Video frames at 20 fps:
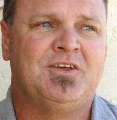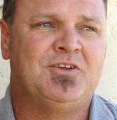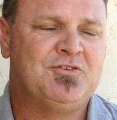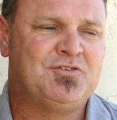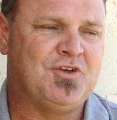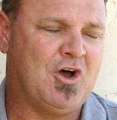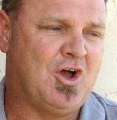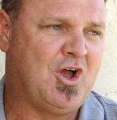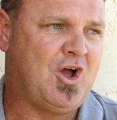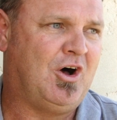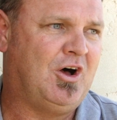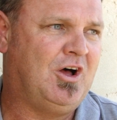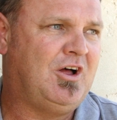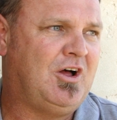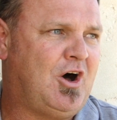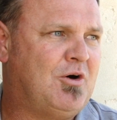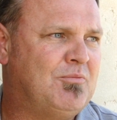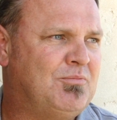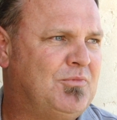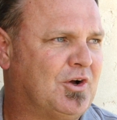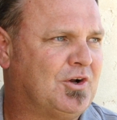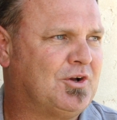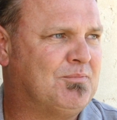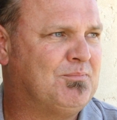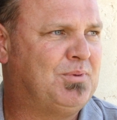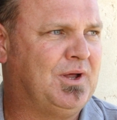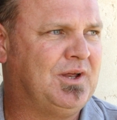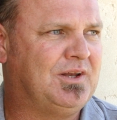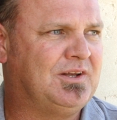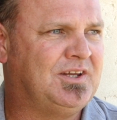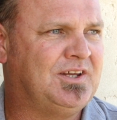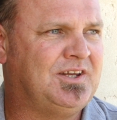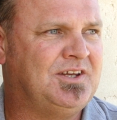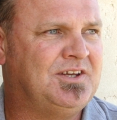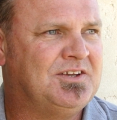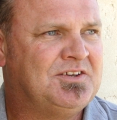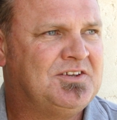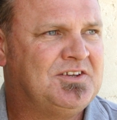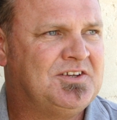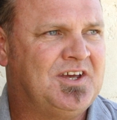So I'm not completely
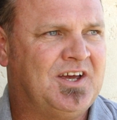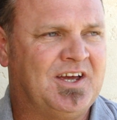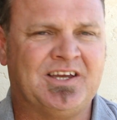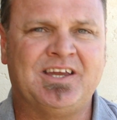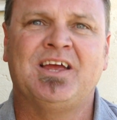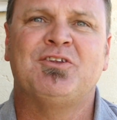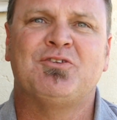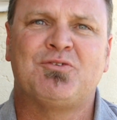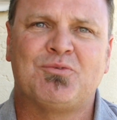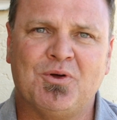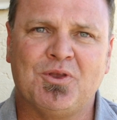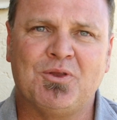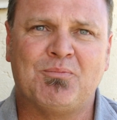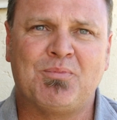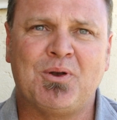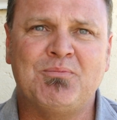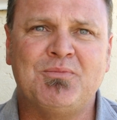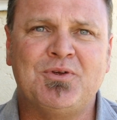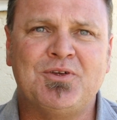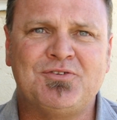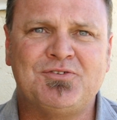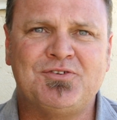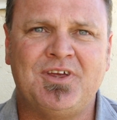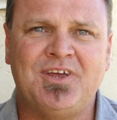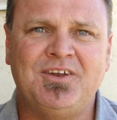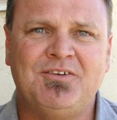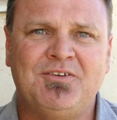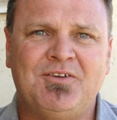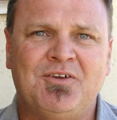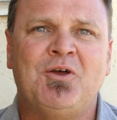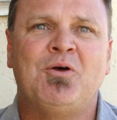against what the Premier said,